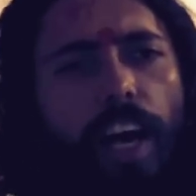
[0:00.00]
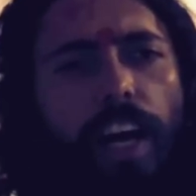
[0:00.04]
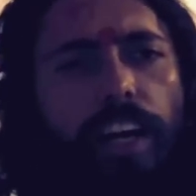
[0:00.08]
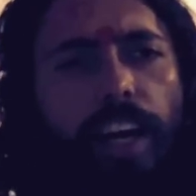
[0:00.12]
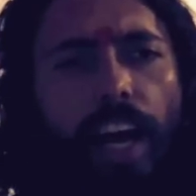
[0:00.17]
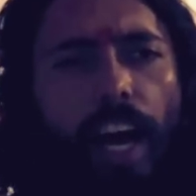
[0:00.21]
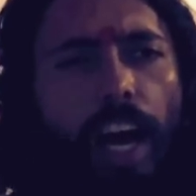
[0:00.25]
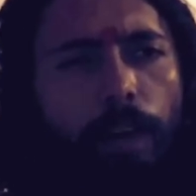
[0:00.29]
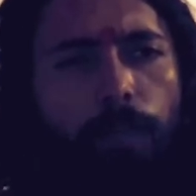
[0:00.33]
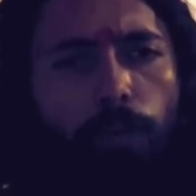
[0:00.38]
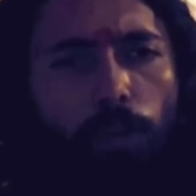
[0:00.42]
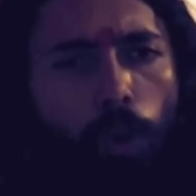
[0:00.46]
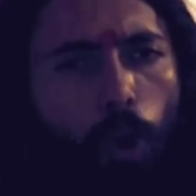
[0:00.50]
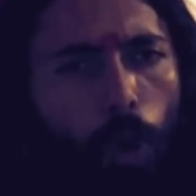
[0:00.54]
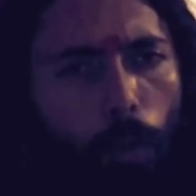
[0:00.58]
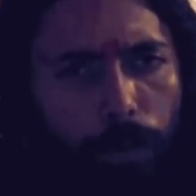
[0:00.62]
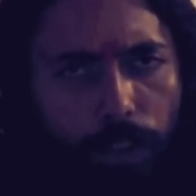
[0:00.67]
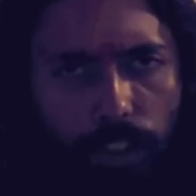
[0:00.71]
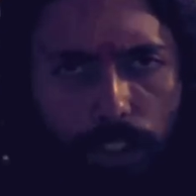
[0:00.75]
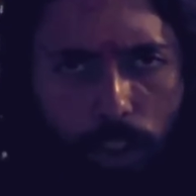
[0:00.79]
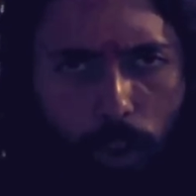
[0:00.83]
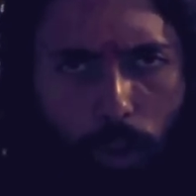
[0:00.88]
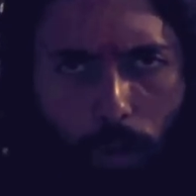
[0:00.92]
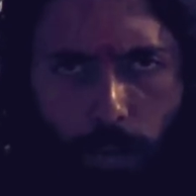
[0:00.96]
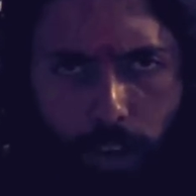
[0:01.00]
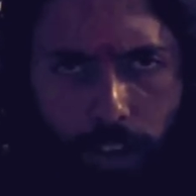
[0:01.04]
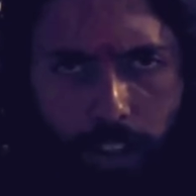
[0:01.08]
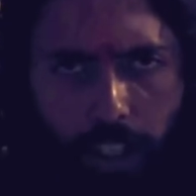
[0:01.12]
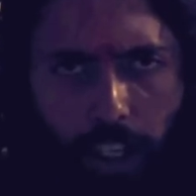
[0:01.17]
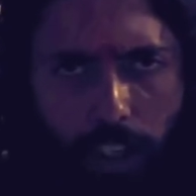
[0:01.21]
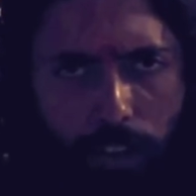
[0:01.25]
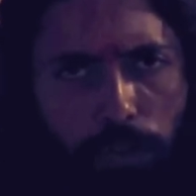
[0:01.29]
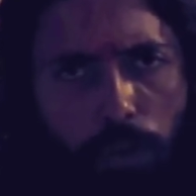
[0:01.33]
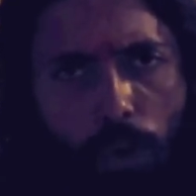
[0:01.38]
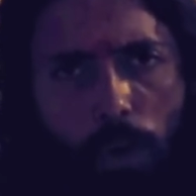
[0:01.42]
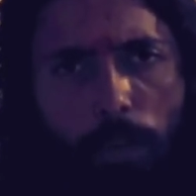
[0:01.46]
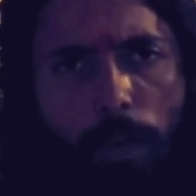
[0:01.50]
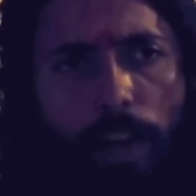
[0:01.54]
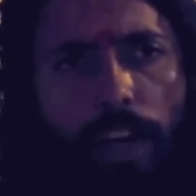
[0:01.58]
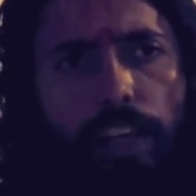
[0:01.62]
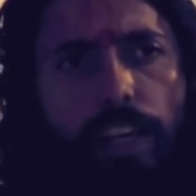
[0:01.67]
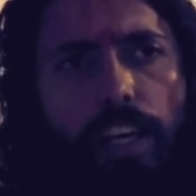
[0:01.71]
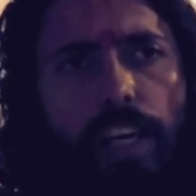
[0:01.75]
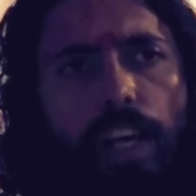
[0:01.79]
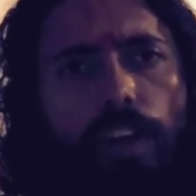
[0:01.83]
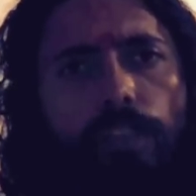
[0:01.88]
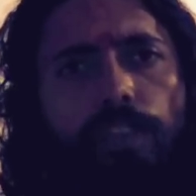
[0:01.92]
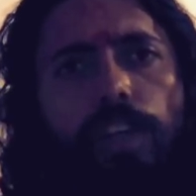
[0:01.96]
and I have no objection over that for
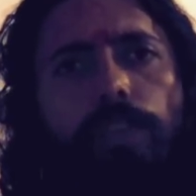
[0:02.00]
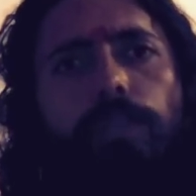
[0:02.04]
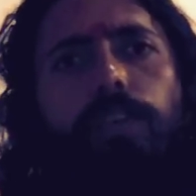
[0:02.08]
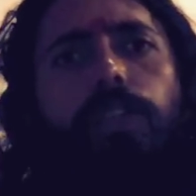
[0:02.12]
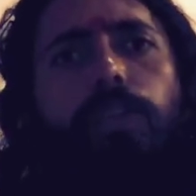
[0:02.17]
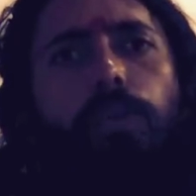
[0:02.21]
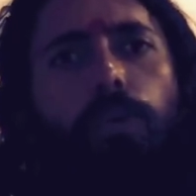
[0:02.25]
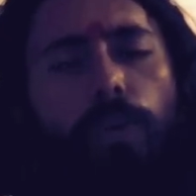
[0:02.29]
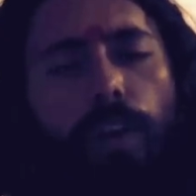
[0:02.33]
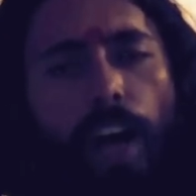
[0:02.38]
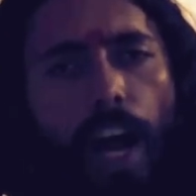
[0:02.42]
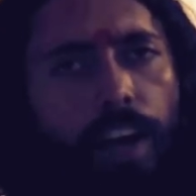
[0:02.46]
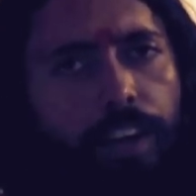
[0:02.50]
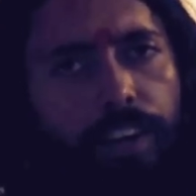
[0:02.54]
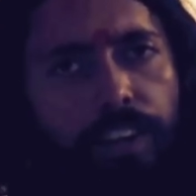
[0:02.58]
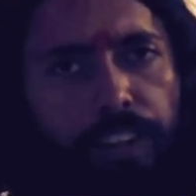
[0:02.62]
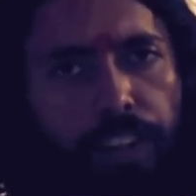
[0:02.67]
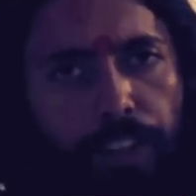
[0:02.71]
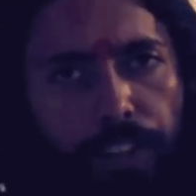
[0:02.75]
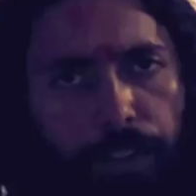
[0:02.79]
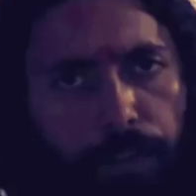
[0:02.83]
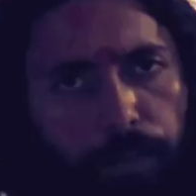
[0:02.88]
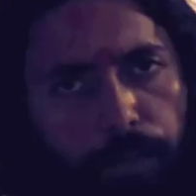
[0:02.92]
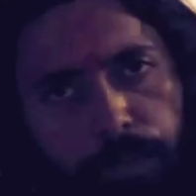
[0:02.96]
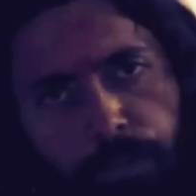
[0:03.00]
my every video I create.